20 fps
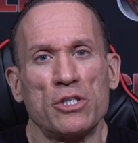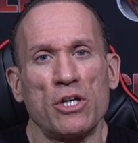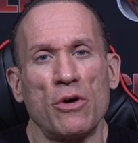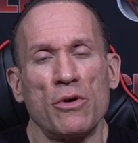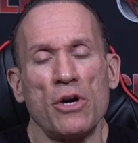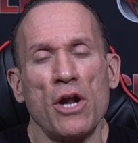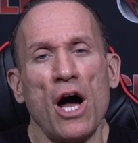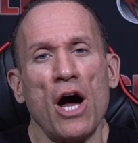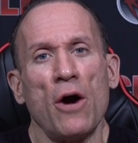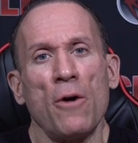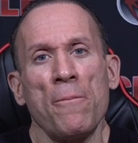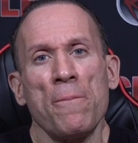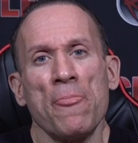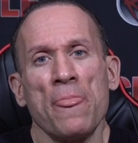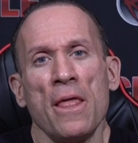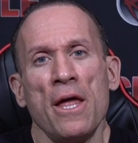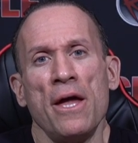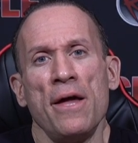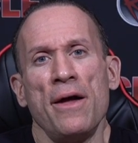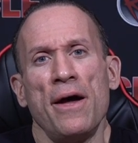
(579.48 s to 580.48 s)
don't know.
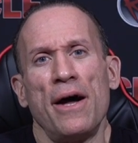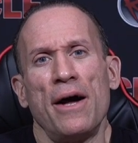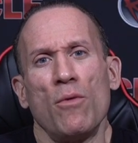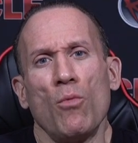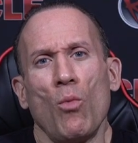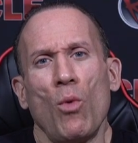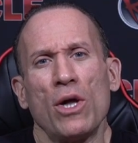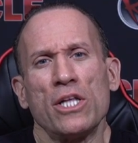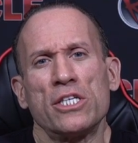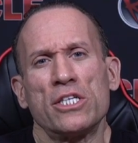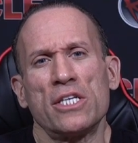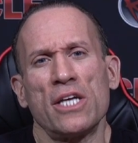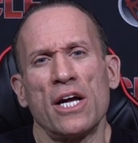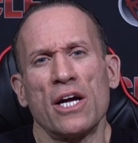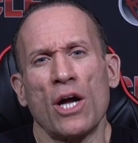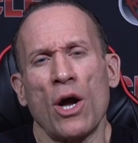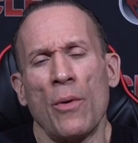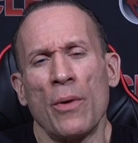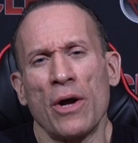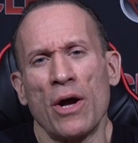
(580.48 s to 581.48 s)
What's uh,
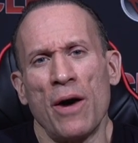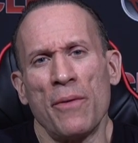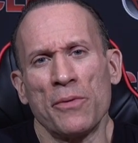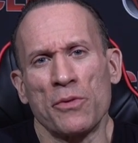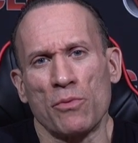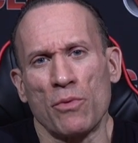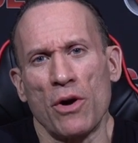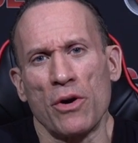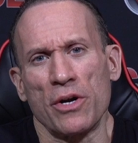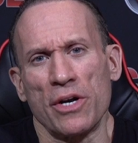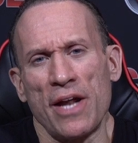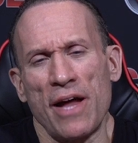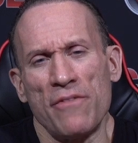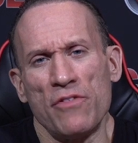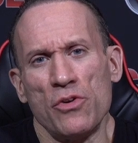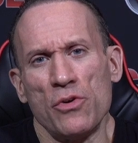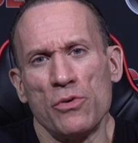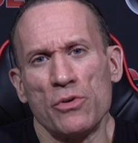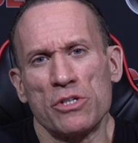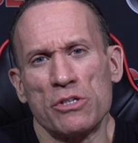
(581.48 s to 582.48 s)
going on with Roden? Have
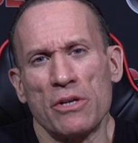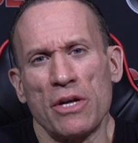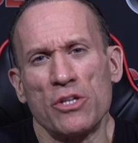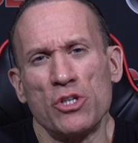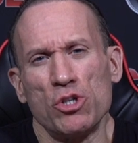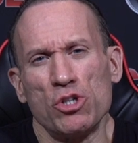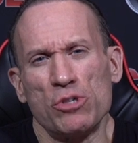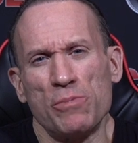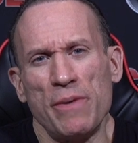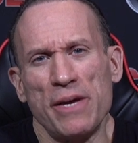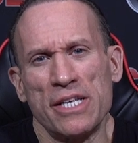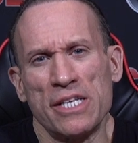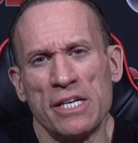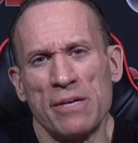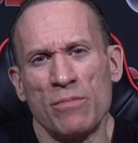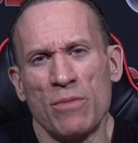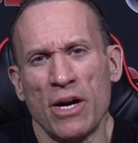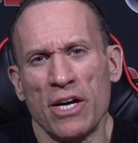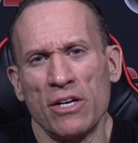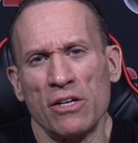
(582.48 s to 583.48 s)
you do you speak to
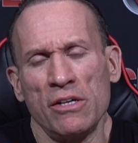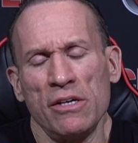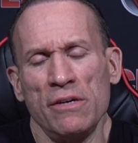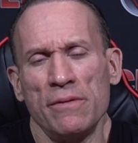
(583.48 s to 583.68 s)
him regularly